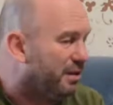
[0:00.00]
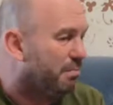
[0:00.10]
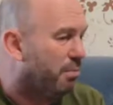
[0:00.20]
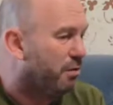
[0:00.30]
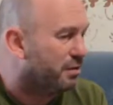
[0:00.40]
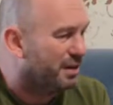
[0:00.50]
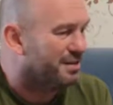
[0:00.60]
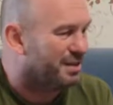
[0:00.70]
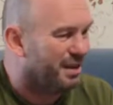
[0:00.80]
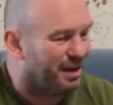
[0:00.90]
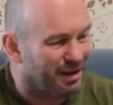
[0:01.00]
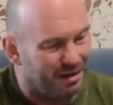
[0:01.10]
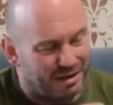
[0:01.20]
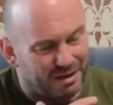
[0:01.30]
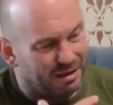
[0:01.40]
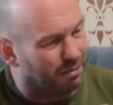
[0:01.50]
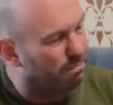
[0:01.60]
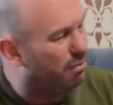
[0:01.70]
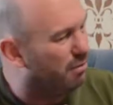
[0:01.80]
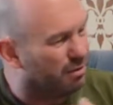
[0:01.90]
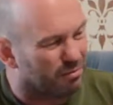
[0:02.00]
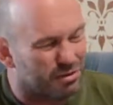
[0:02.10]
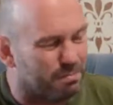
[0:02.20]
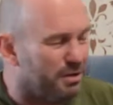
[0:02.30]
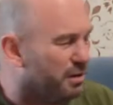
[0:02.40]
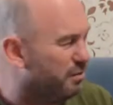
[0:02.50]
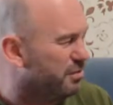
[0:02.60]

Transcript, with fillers: leading podcast guy, you know, speaker.